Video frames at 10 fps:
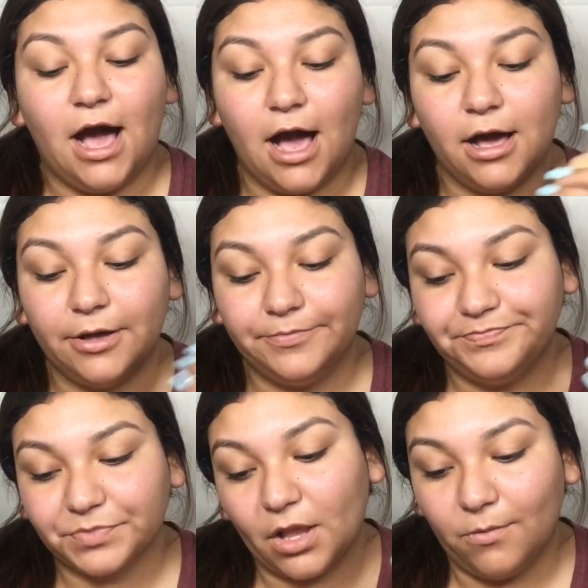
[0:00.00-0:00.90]

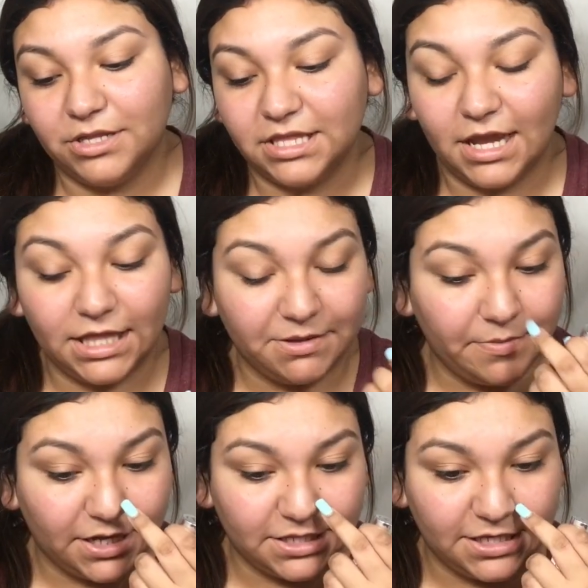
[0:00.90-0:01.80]
One thing I love
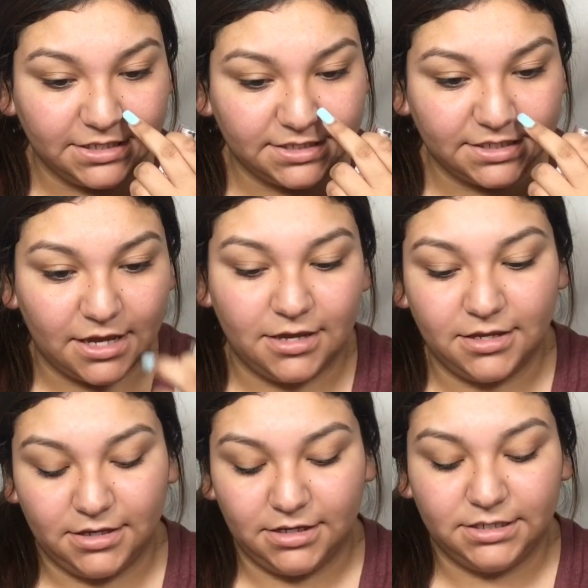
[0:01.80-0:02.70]
about this,
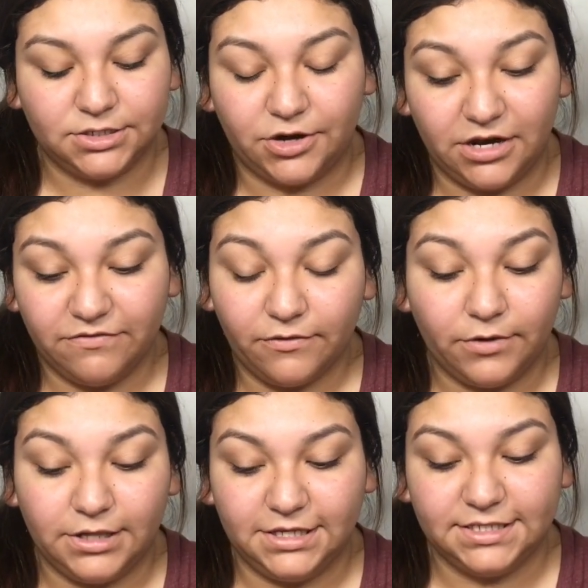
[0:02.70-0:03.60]
it's great for
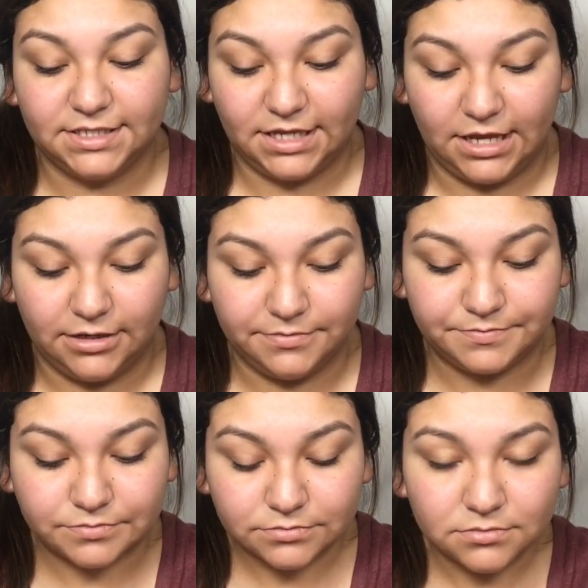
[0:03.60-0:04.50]
oily skin.